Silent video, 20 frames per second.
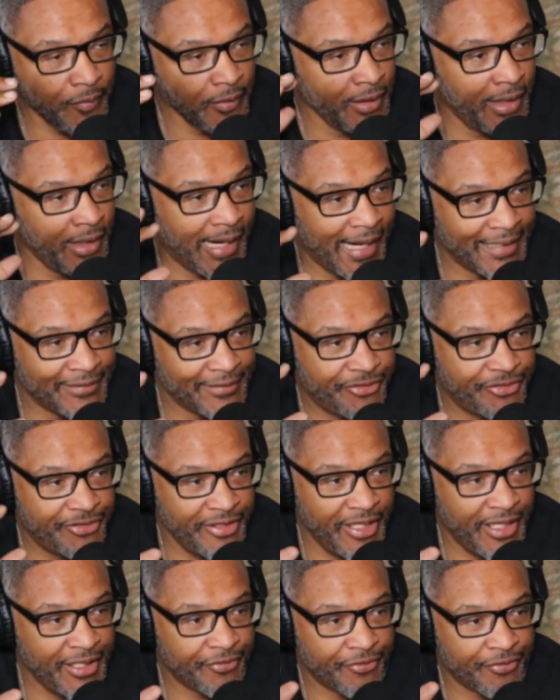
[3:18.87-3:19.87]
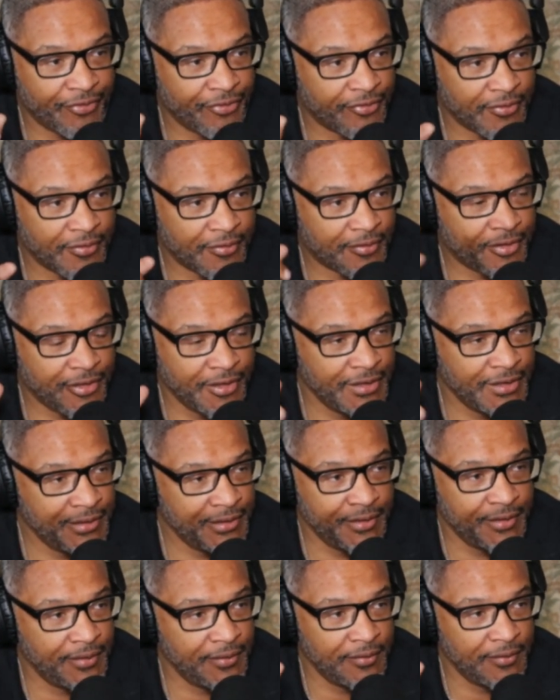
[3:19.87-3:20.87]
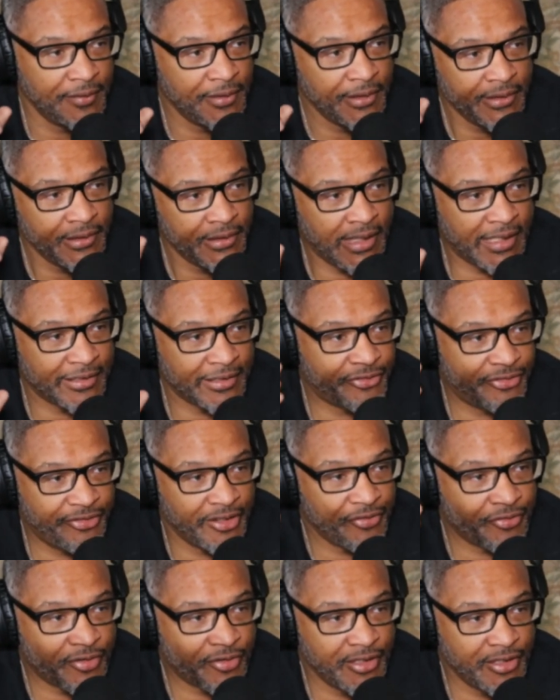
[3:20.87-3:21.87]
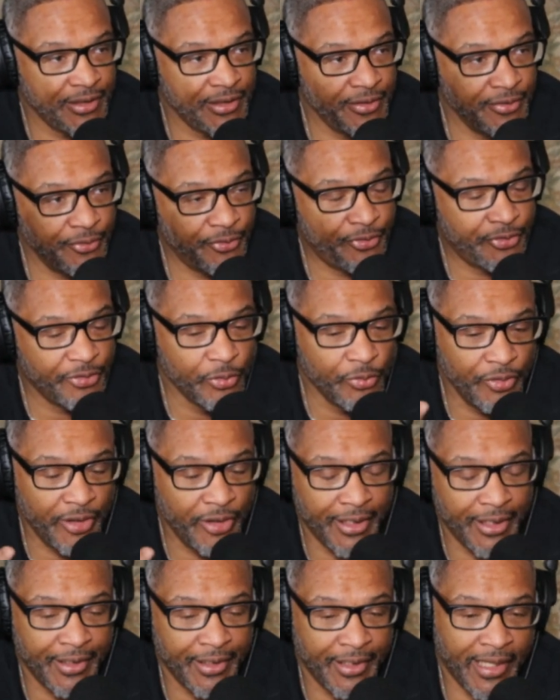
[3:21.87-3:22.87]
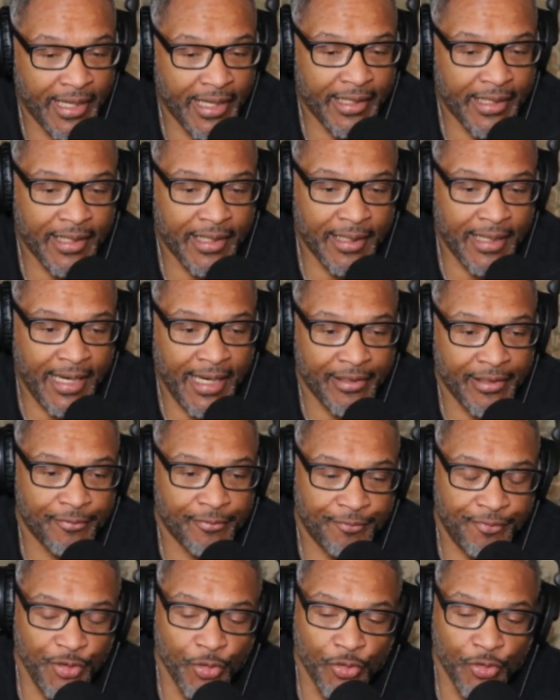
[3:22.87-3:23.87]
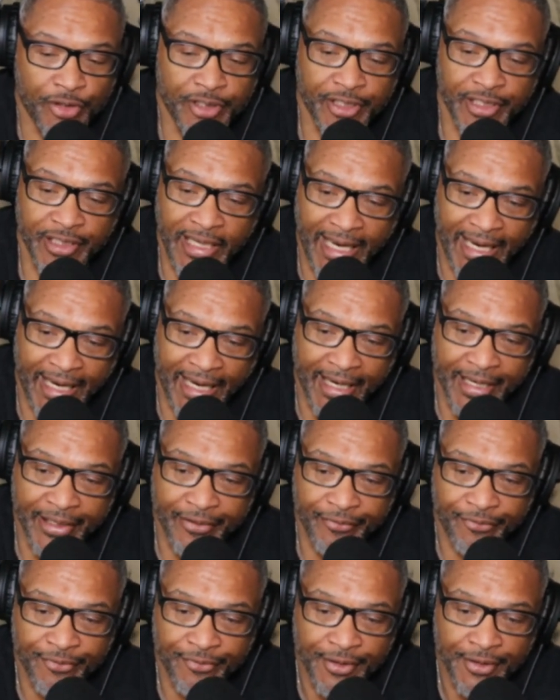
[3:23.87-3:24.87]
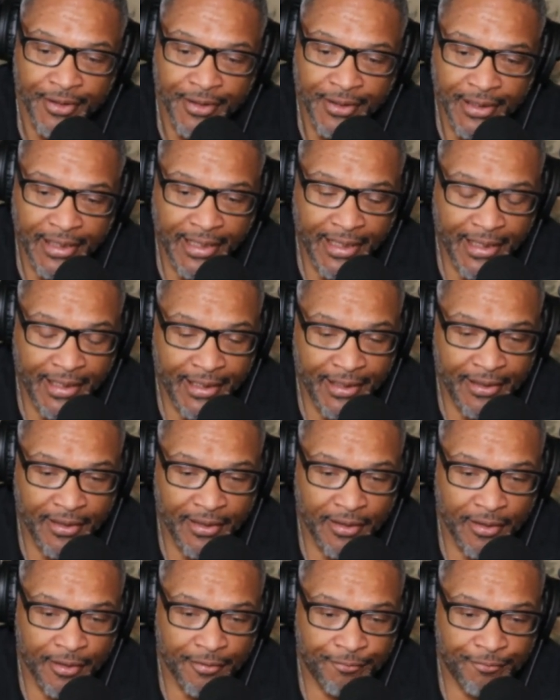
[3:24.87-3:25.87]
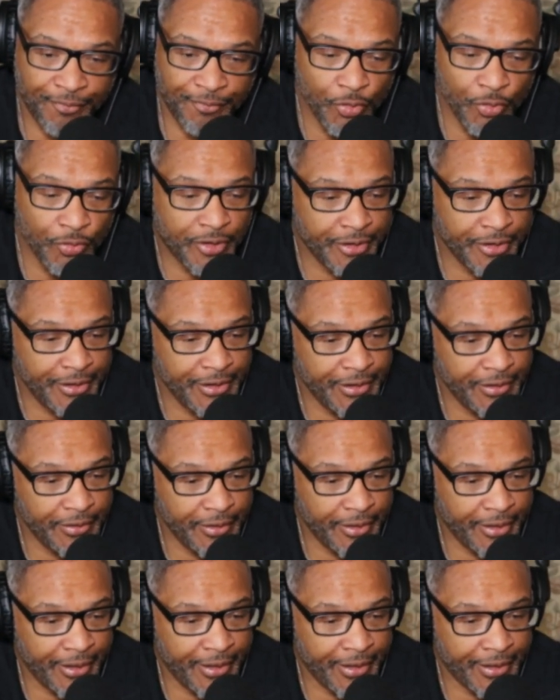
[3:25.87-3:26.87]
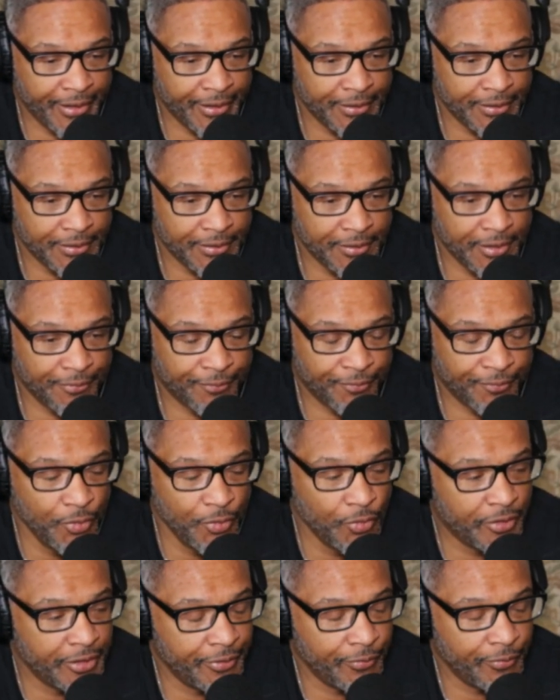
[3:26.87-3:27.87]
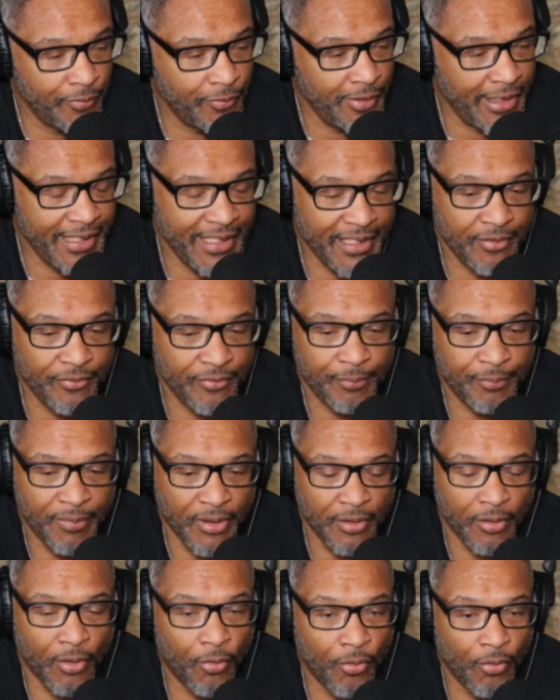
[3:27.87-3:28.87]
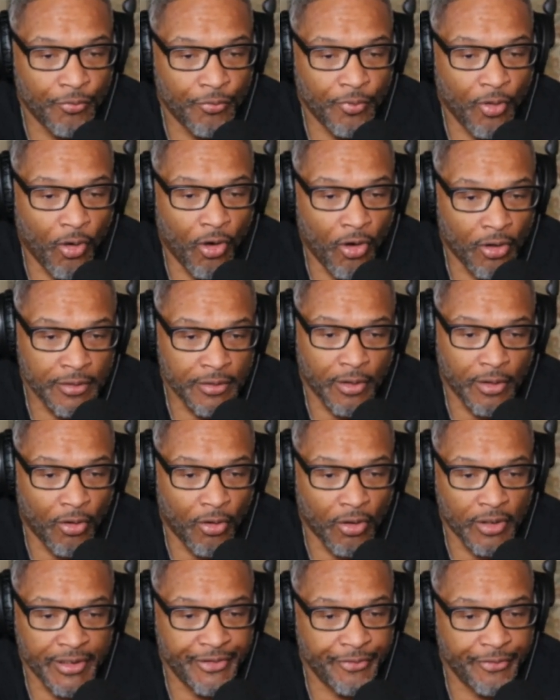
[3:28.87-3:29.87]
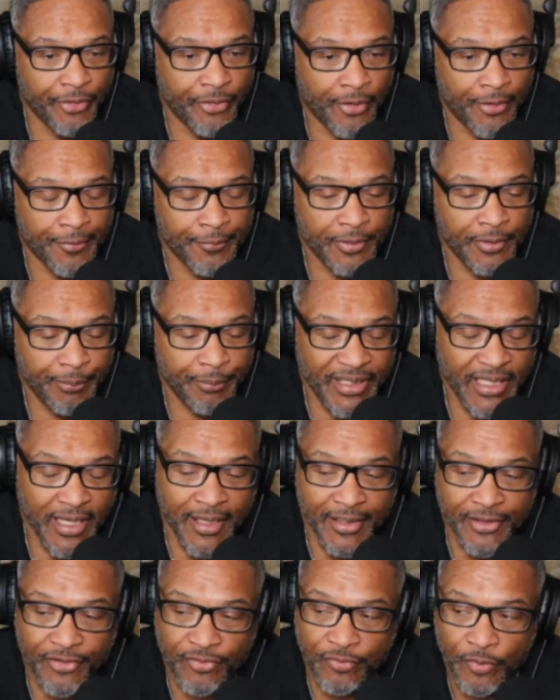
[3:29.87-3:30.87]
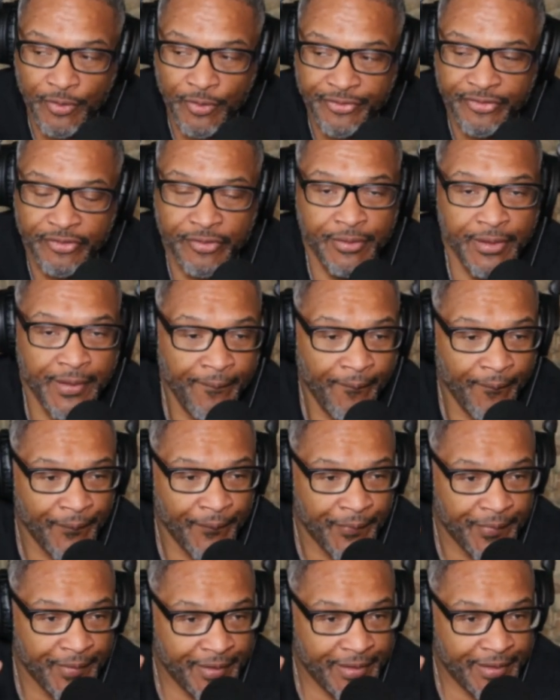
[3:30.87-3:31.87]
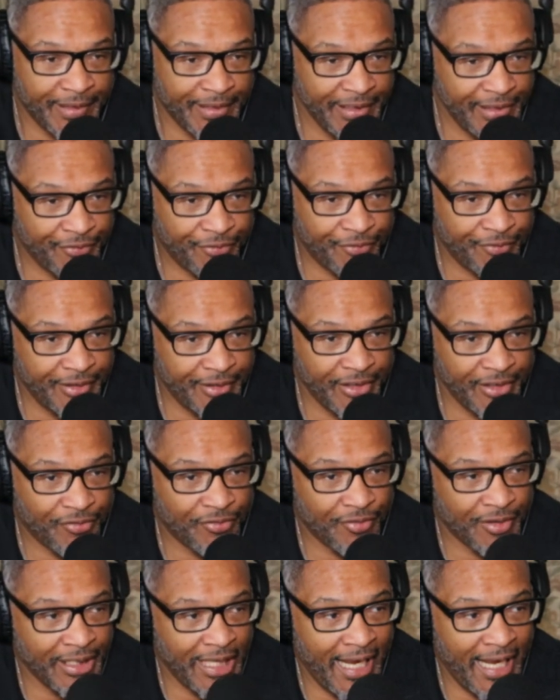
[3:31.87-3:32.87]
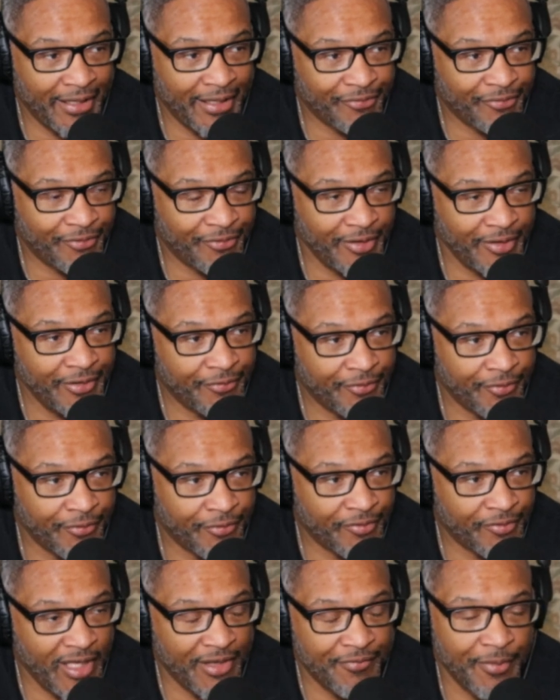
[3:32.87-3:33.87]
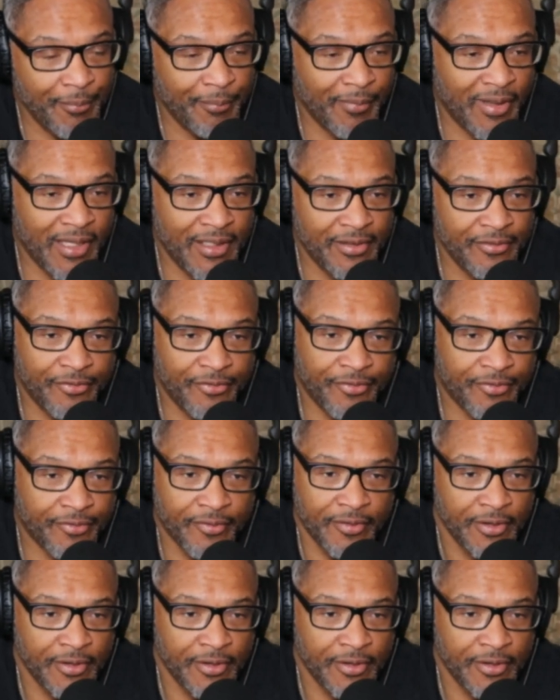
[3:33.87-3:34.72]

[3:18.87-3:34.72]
I just couldn't, I just couldn't do nothing. I, I had a few good hands and a few good, uh, a few good winnings, but all, all, all in all, to be honest with you, this, this last six or seven months,